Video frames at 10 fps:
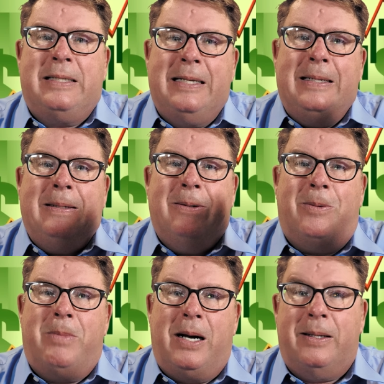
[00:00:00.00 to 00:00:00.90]

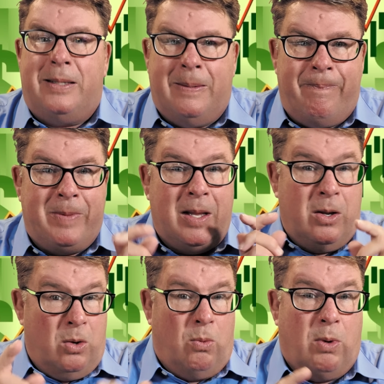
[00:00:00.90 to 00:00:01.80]
single month.
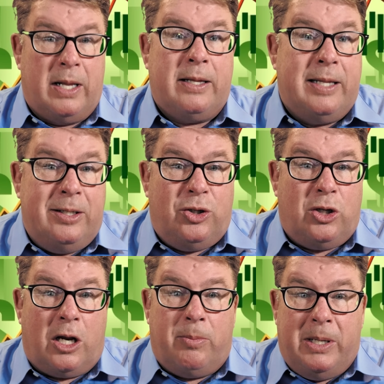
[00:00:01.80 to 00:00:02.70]
What this
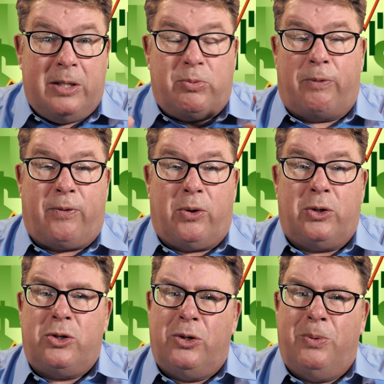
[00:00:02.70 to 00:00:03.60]
gentleman is
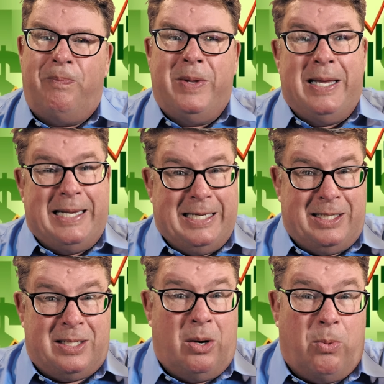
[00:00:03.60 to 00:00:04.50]
referring to
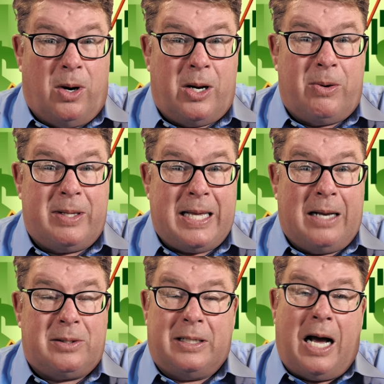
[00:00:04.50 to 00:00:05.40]
is
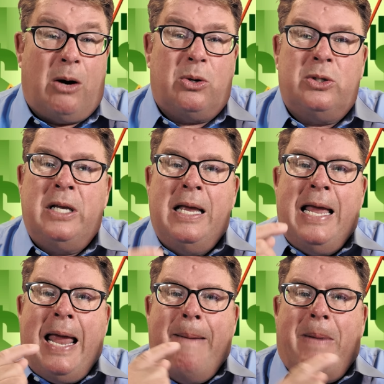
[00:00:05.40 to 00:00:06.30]
$100,000
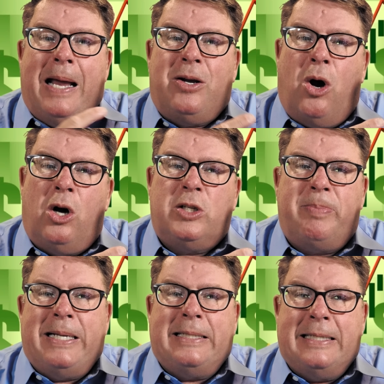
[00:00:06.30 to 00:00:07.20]
and my
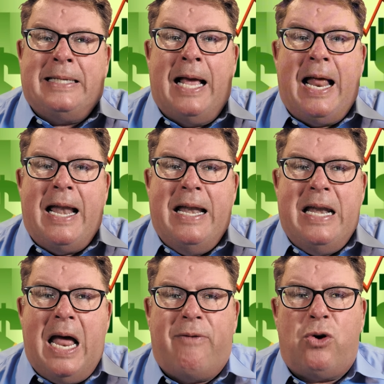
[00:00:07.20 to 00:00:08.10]
cost basis
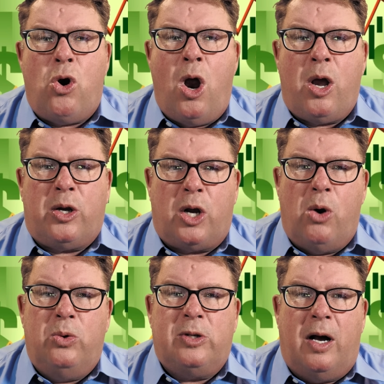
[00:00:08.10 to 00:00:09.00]
never
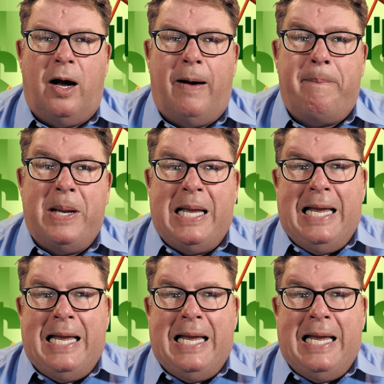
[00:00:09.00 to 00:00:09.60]
goes up